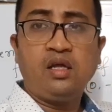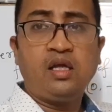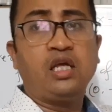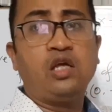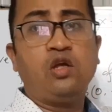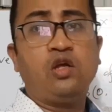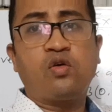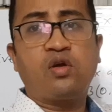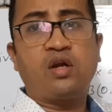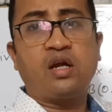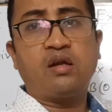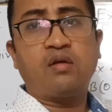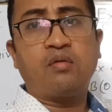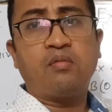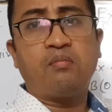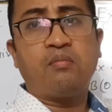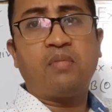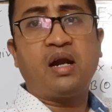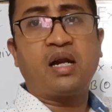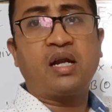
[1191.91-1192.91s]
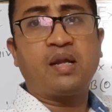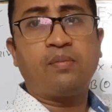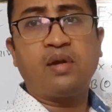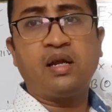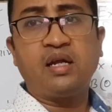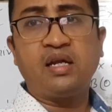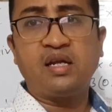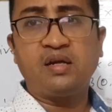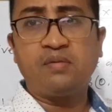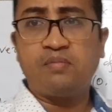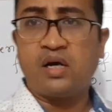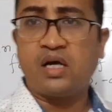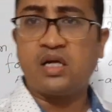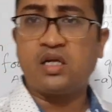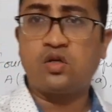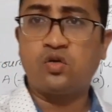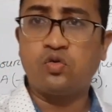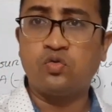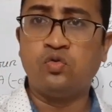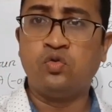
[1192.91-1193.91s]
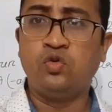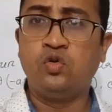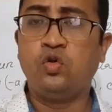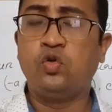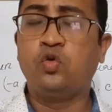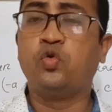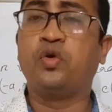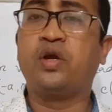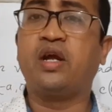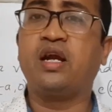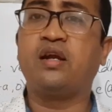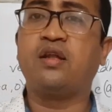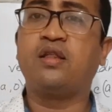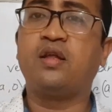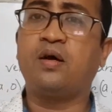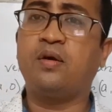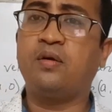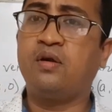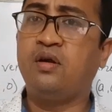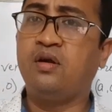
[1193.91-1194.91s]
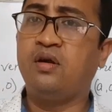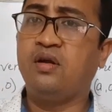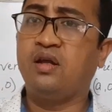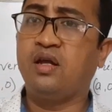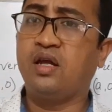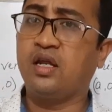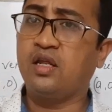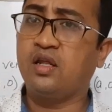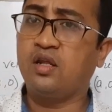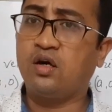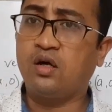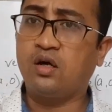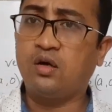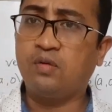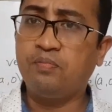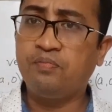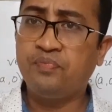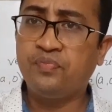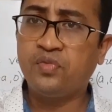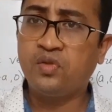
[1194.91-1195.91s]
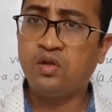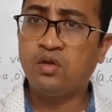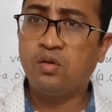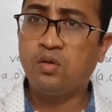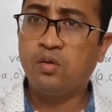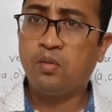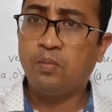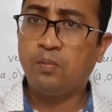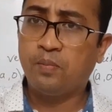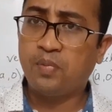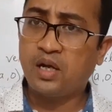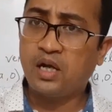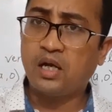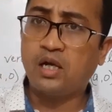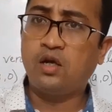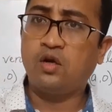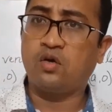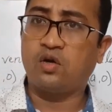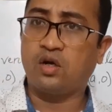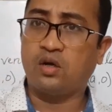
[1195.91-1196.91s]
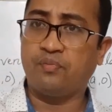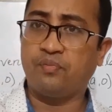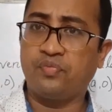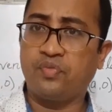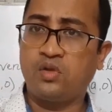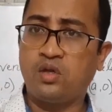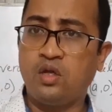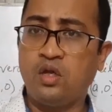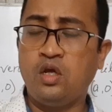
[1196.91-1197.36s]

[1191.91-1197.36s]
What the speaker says: you can multiply it by 2 to get the area of parallelogram.